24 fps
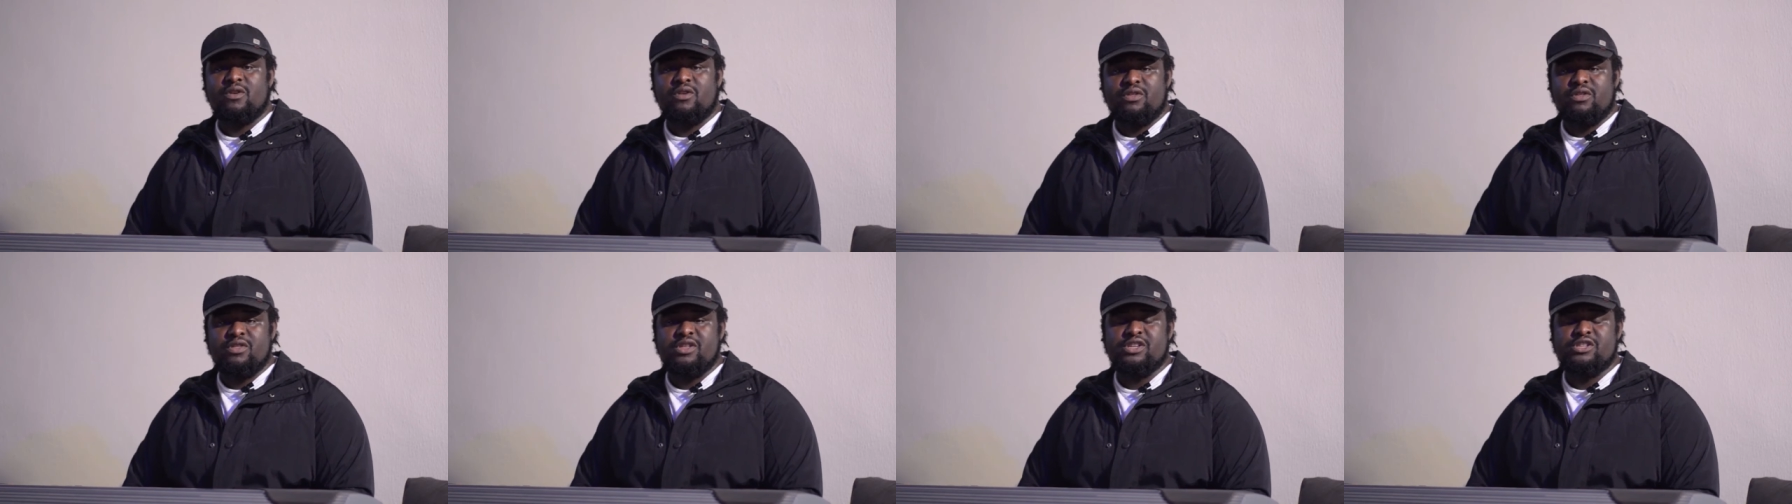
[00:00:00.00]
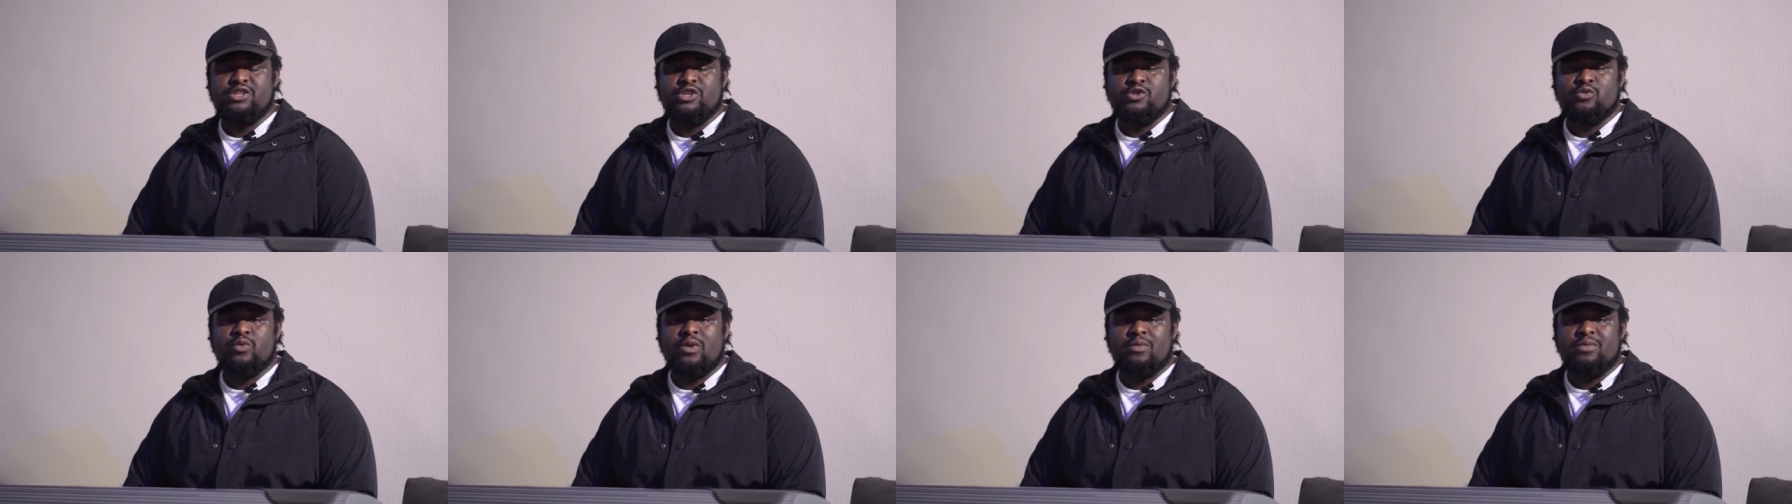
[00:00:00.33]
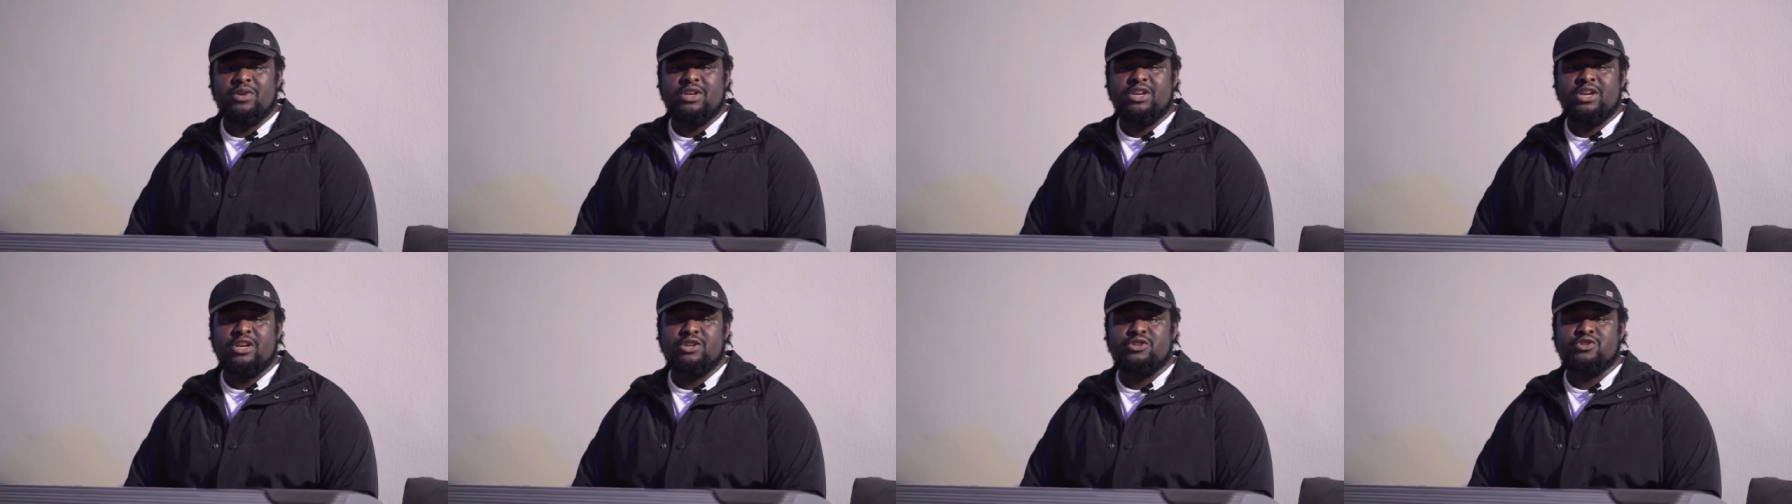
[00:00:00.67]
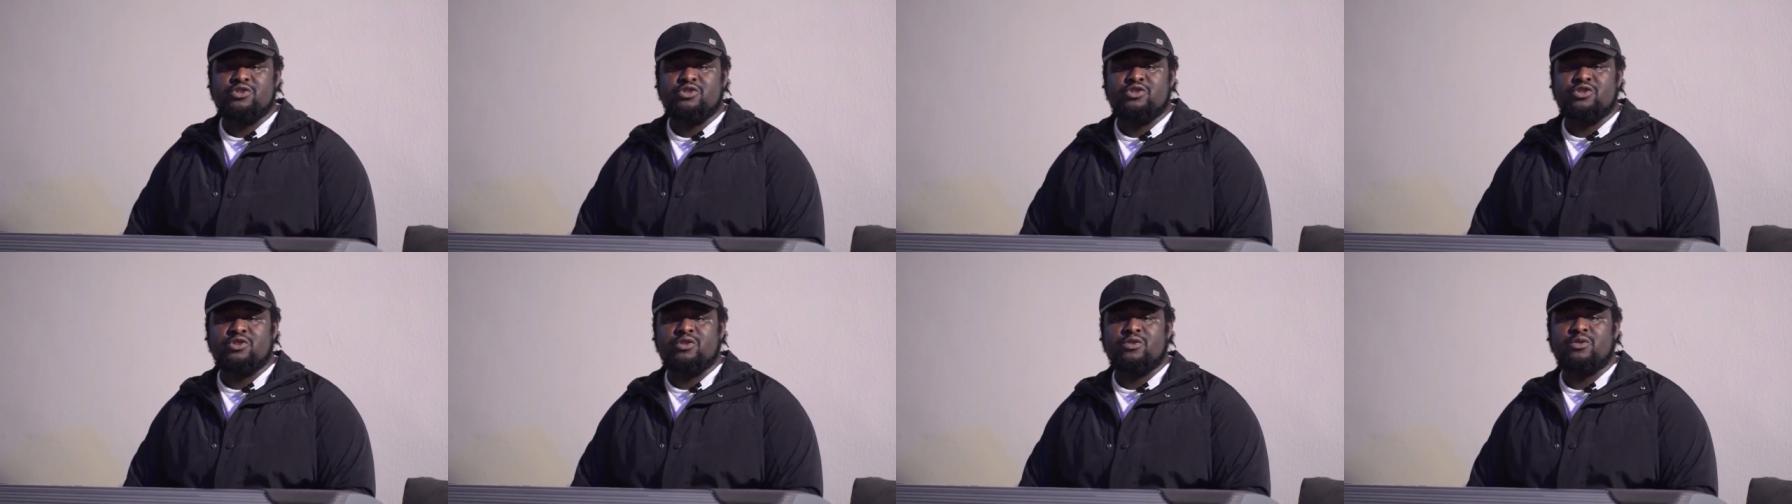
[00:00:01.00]
This is what we need
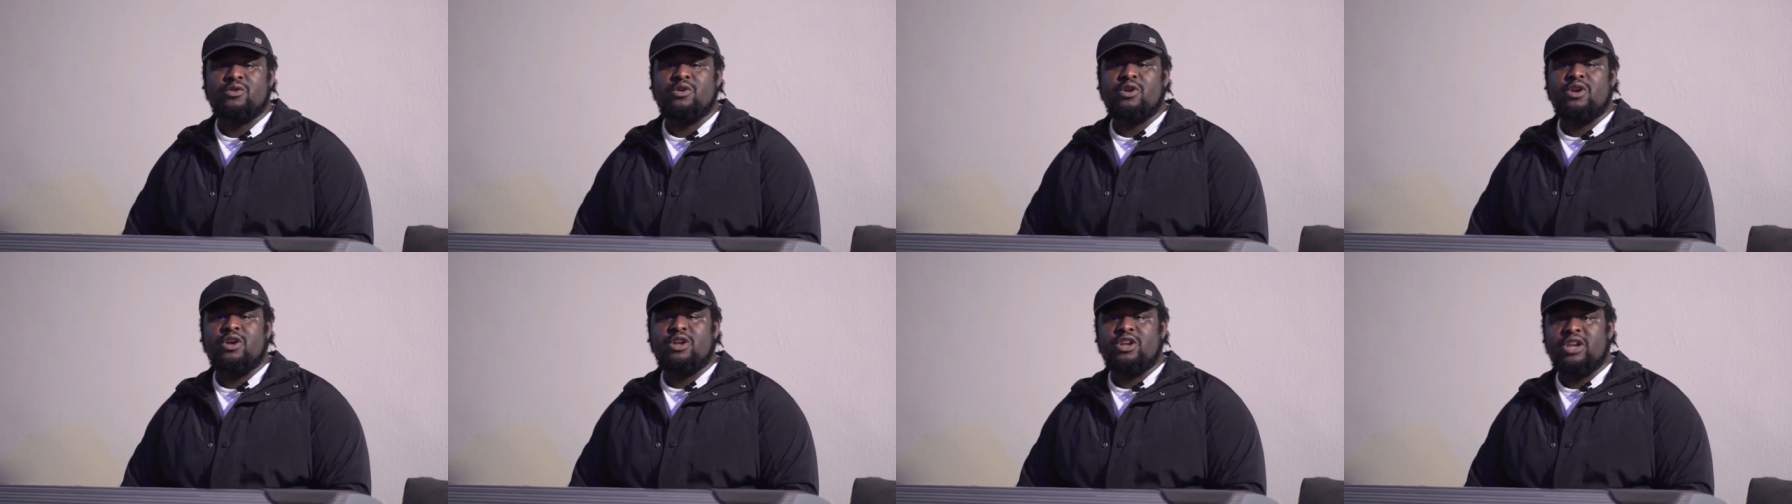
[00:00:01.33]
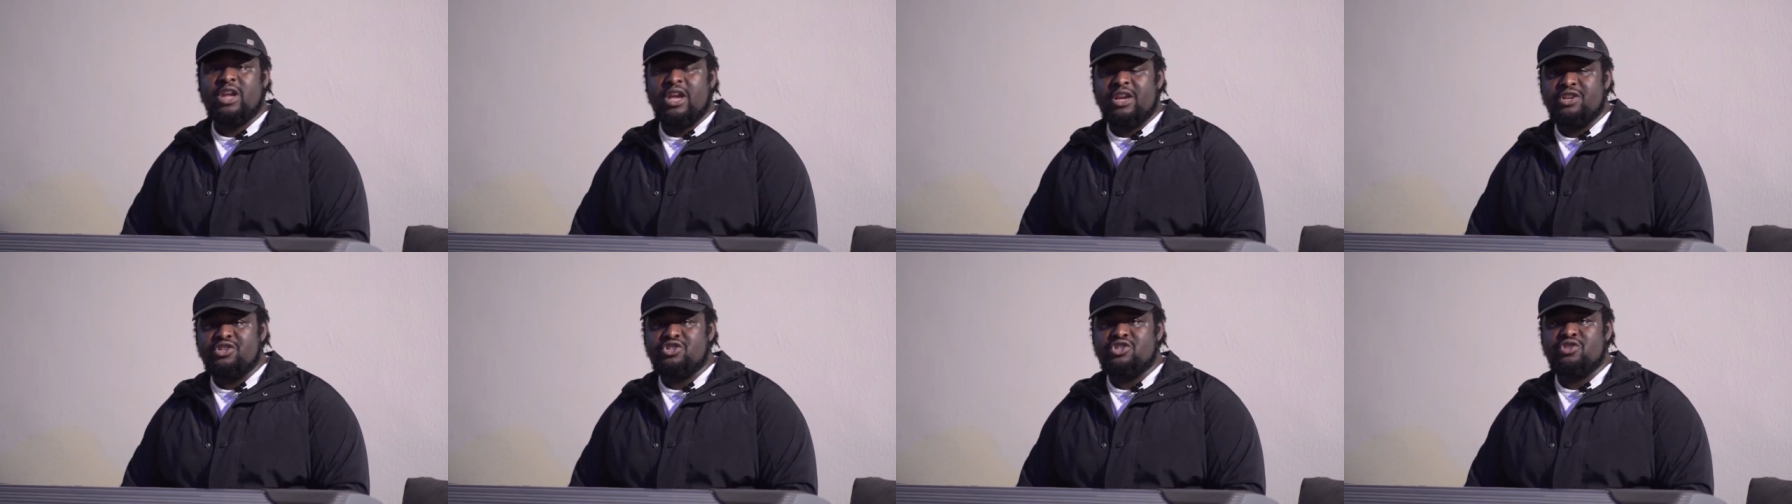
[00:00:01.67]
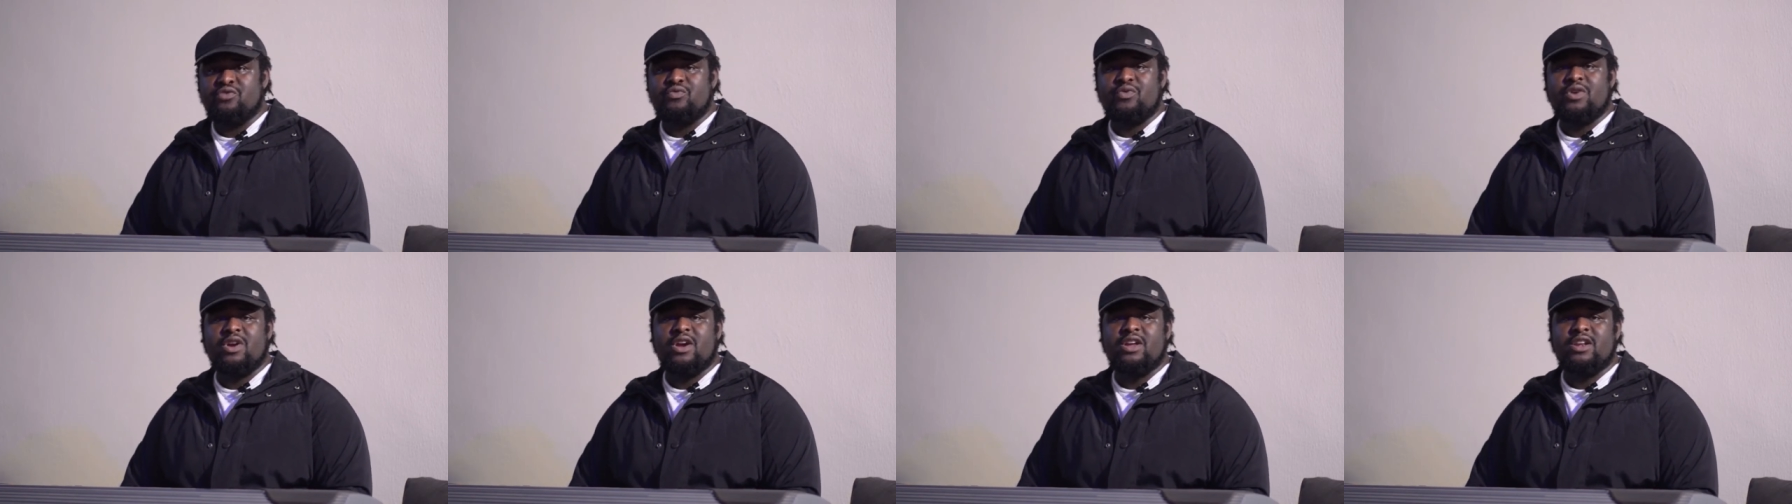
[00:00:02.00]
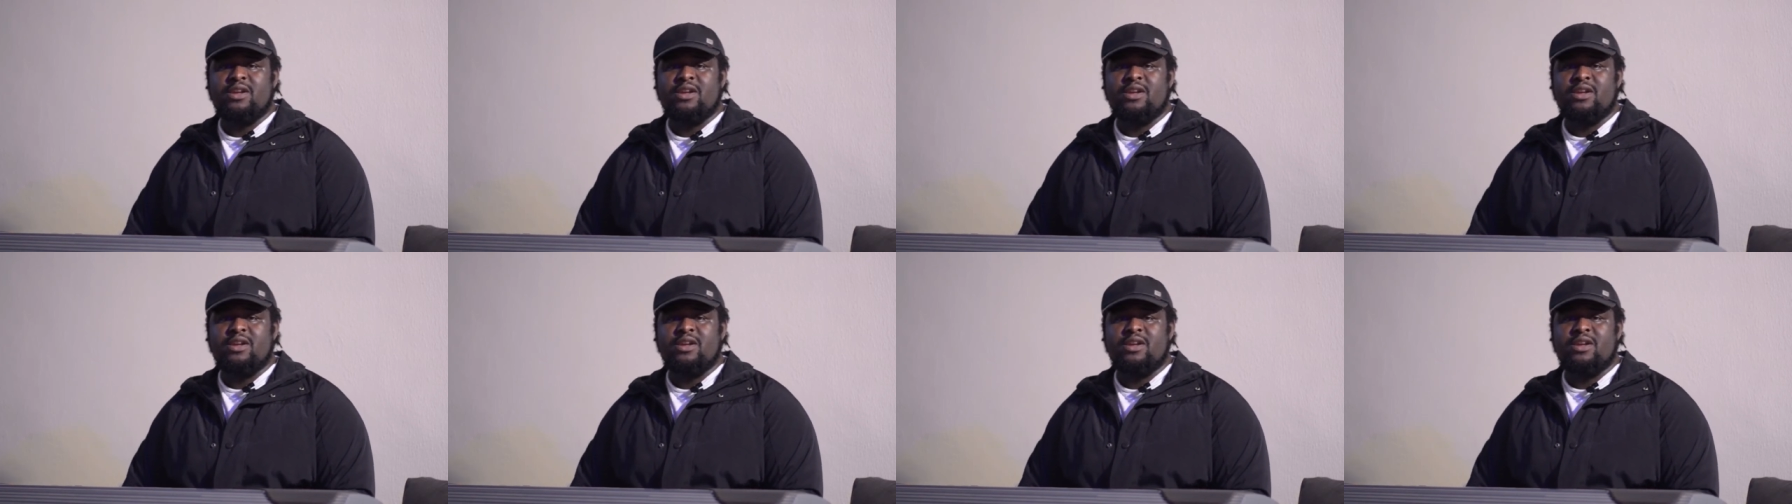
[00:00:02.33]
to do. Nigeria